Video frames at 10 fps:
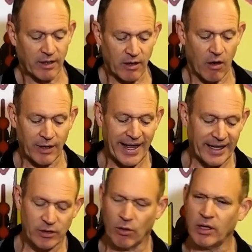long
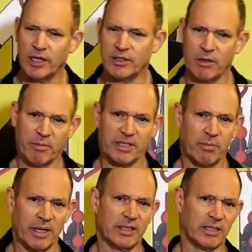legs, all those sort of bits
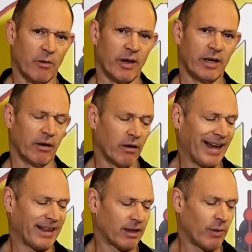and pieces I really do
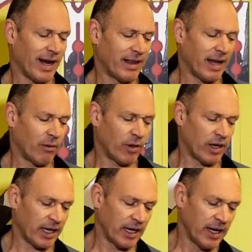like the way they
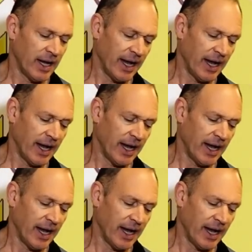work